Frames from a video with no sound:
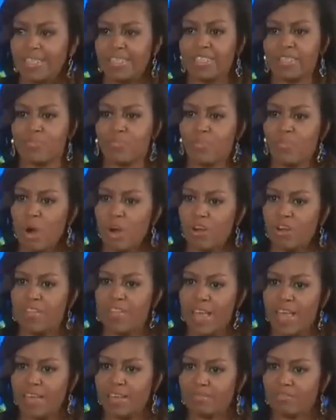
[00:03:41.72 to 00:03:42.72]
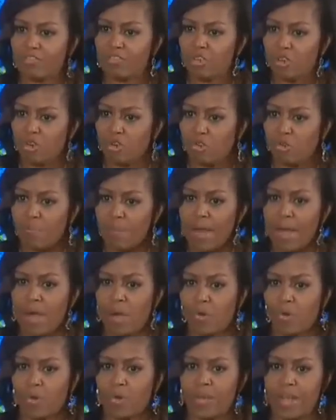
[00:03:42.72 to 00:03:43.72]
is part of that girl
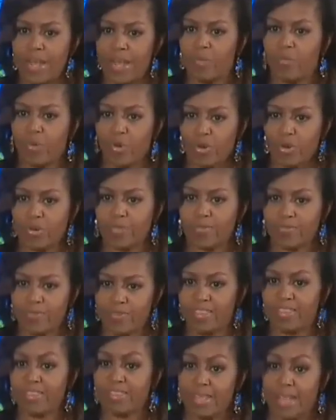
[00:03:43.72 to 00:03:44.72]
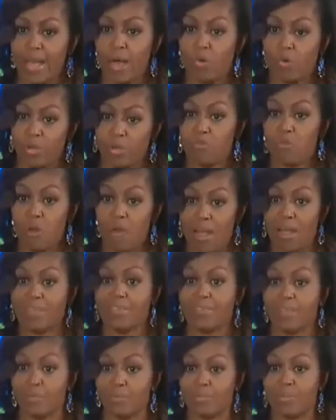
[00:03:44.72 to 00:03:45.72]
power network. This is how we rise up